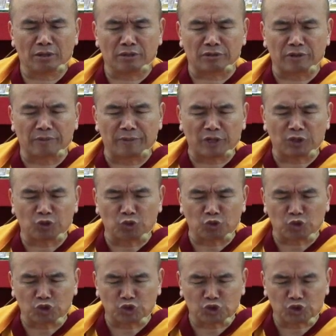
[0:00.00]
Dependent
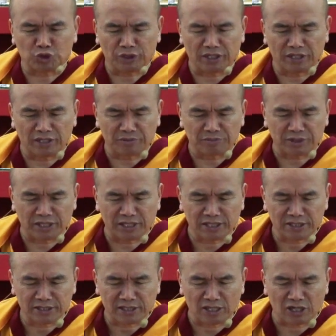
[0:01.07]
origination and
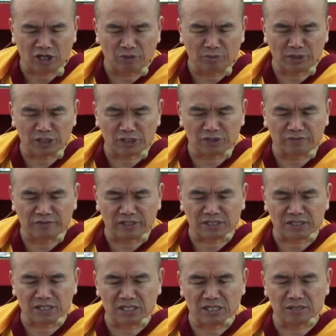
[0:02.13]
emptiness, a compilation of
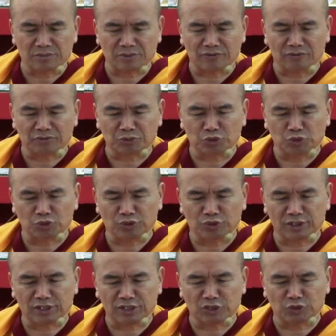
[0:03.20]
excerpts from
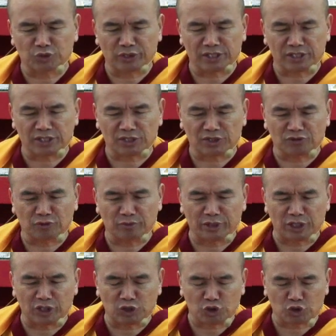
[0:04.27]
sutras and treatises for
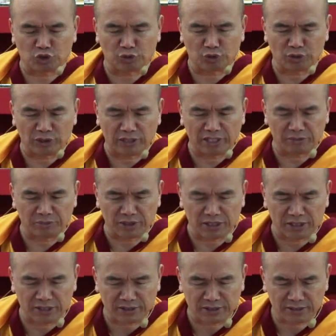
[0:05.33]
meditation on
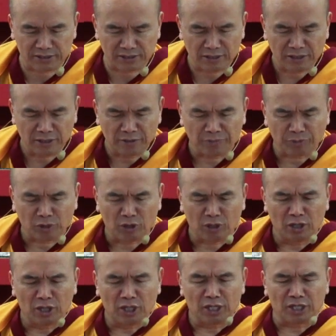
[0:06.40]
emptiness.
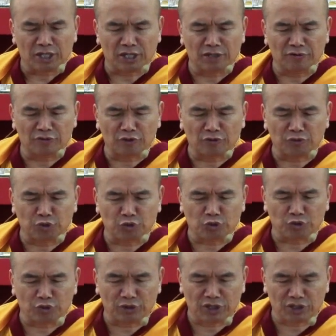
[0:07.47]
Gift of
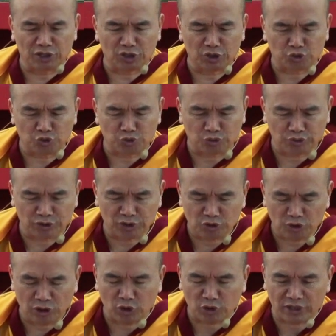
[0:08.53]
Youth Ratna Sutra.
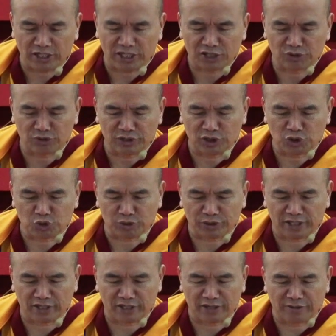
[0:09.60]
Okay, let's read this
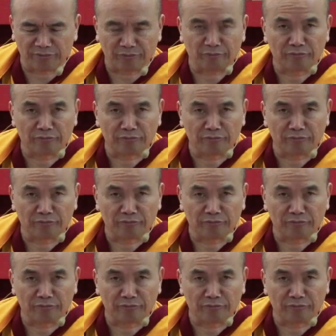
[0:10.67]
together.